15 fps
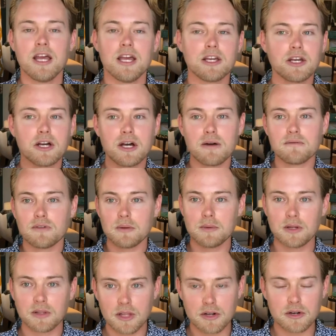It could come from
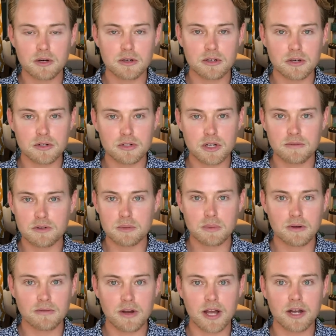your lender, your service
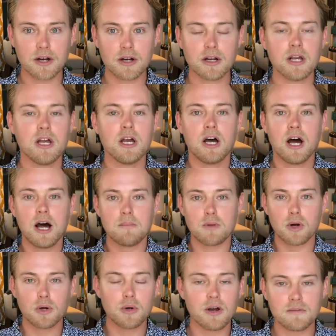provider,
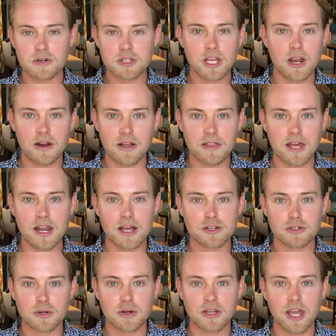or whoever's carrying that
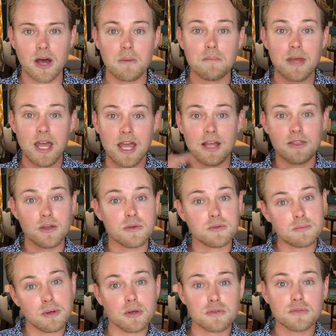escrow account paying those
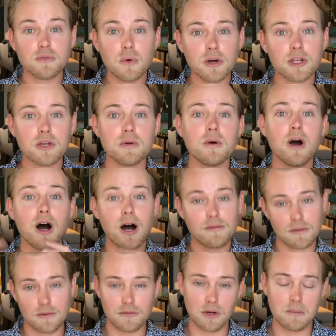bills for you off
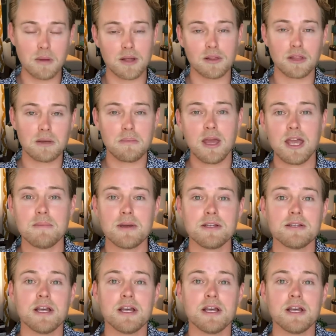of your monthly payment.